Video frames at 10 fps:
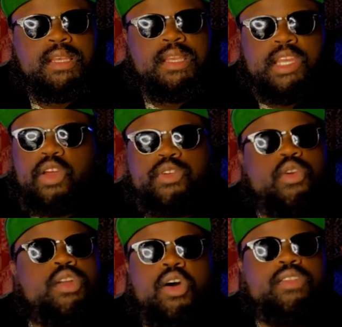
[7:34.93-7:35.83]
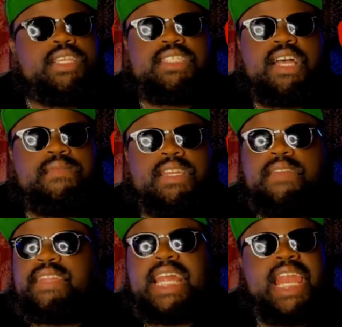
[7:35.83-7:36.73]
You know, doing all this stuff and
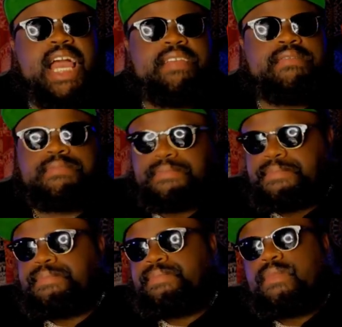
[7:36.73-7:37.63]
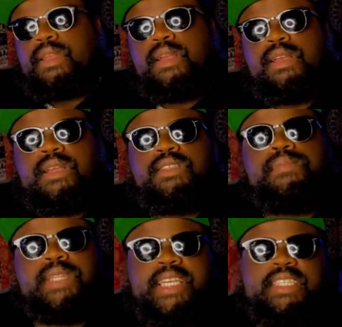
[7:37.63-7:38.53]
living that life. So
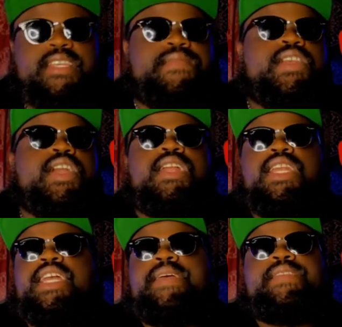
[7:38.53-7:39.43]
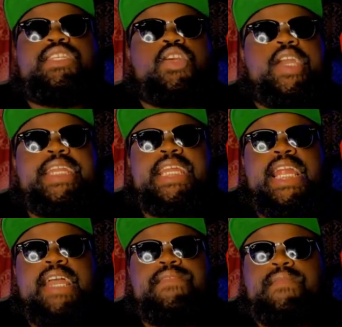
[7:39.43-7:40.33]
please, if you're going to live this crazy
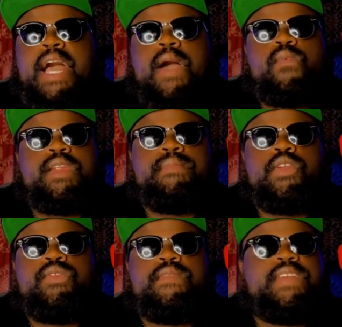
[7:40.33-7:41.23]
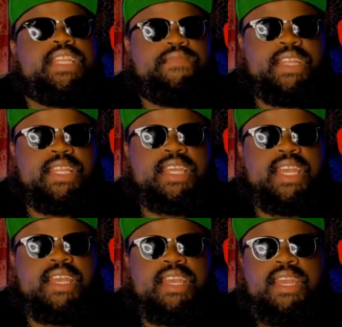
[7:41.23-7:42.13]
life of I want to do the 50 50
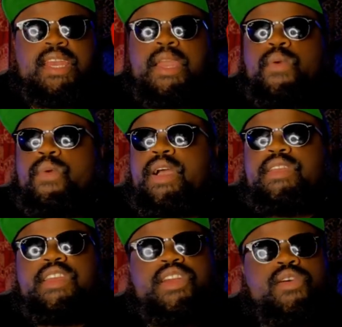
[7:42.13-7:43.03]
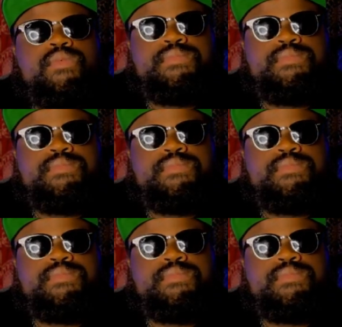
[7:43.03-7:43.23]
thing, well, you know,